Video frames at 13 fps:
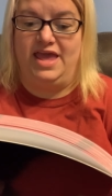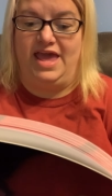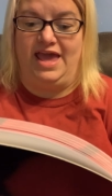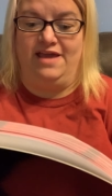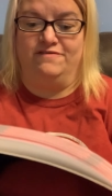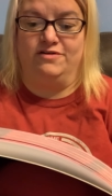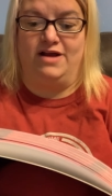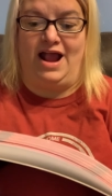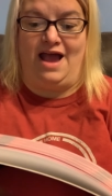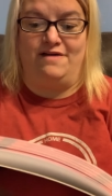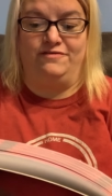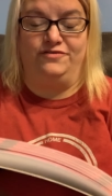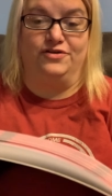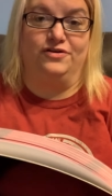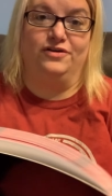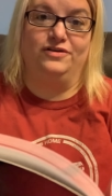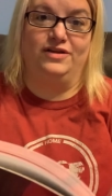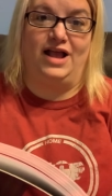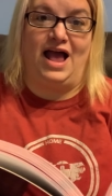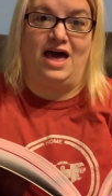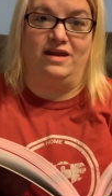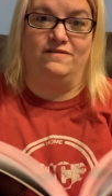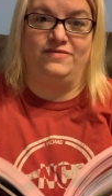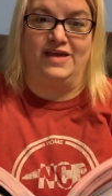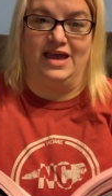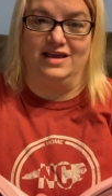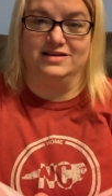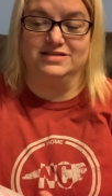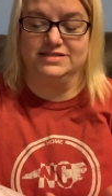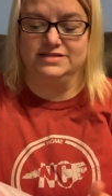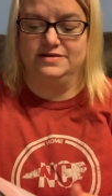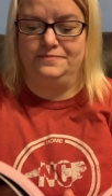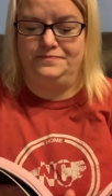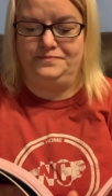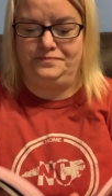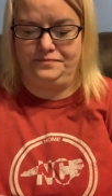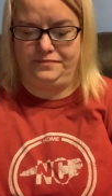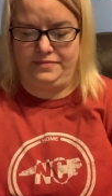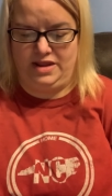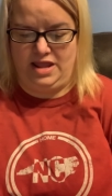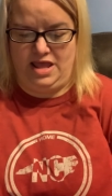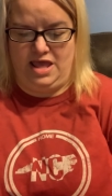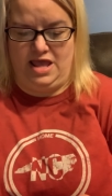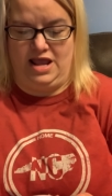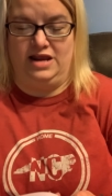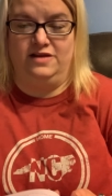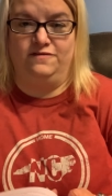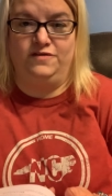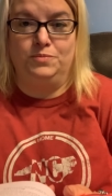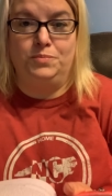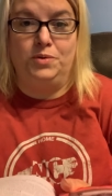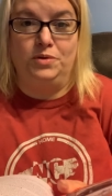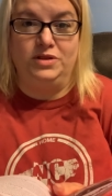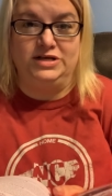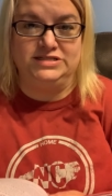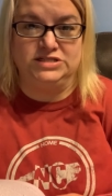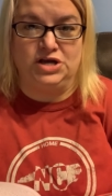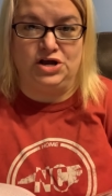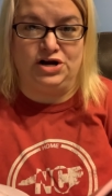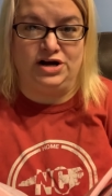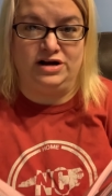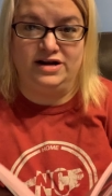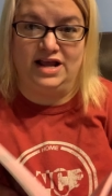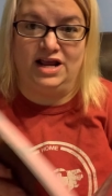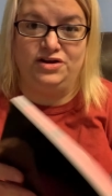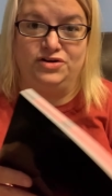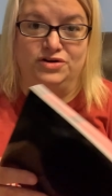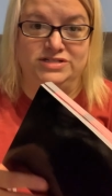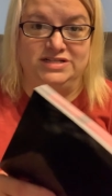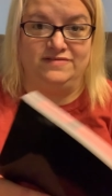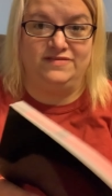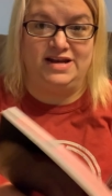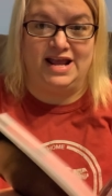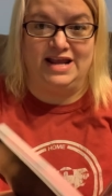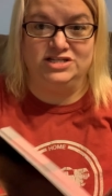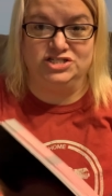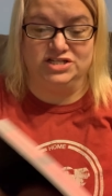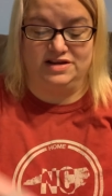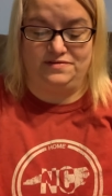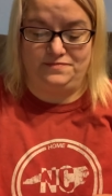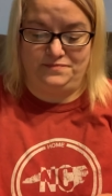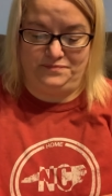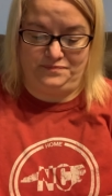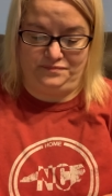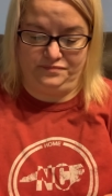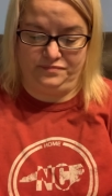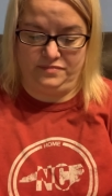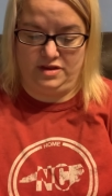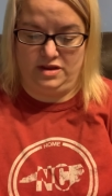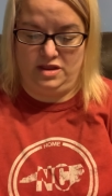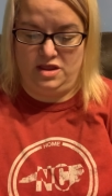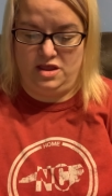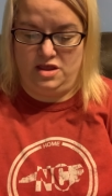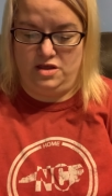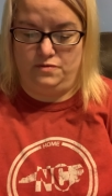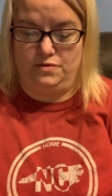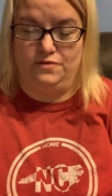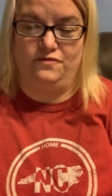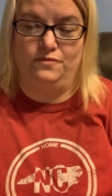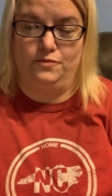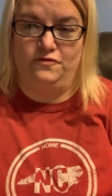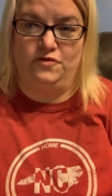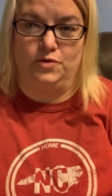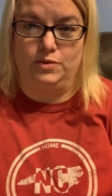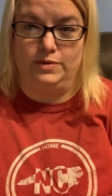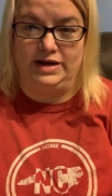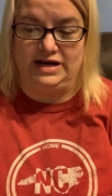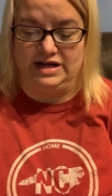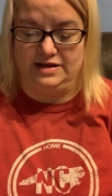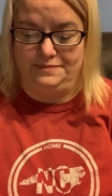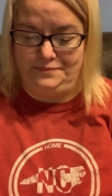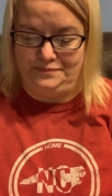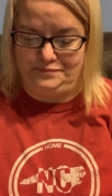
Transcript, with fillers: ever after out of thanks. And if you pull this card under divination, well, for a reading,